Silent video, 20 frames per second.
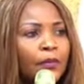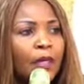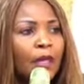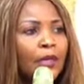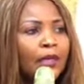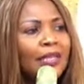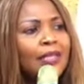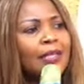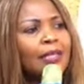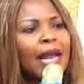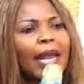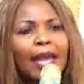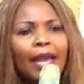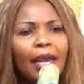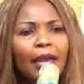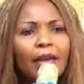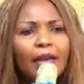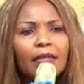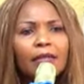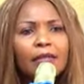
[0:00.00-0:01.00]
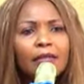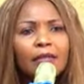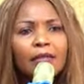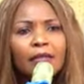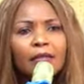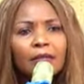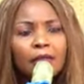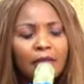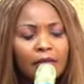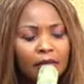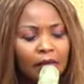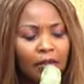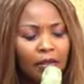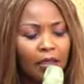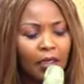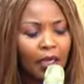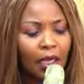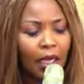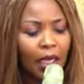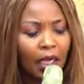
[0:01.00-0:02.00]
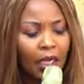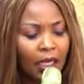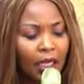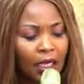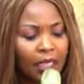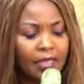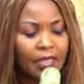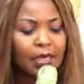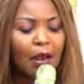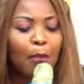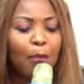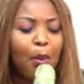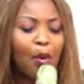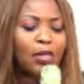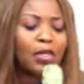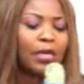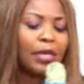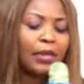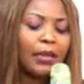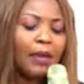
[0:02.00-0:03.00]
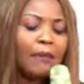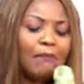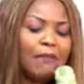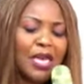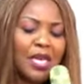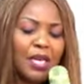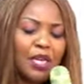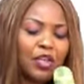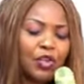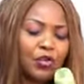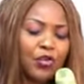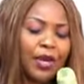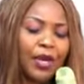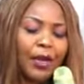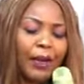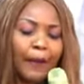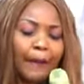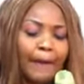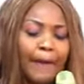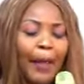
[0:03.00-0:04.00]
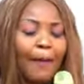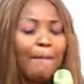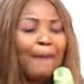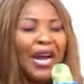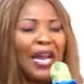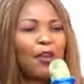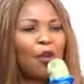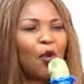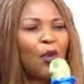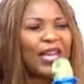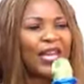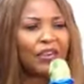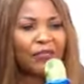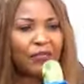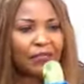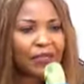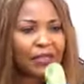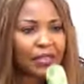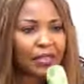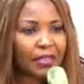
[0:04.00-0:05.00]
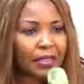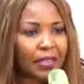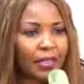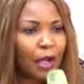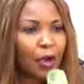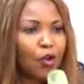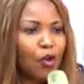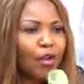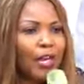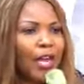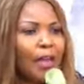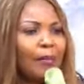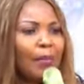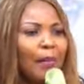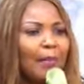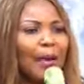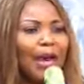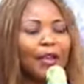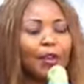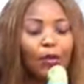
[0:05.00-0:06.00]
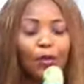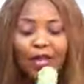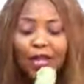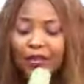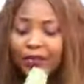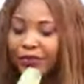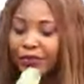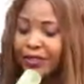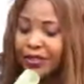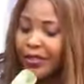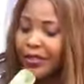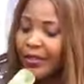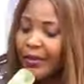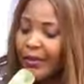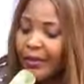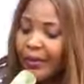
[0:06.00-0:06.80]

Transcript: The second is supporting the ministry by your gifts. Tell your neighbor, by your gifts.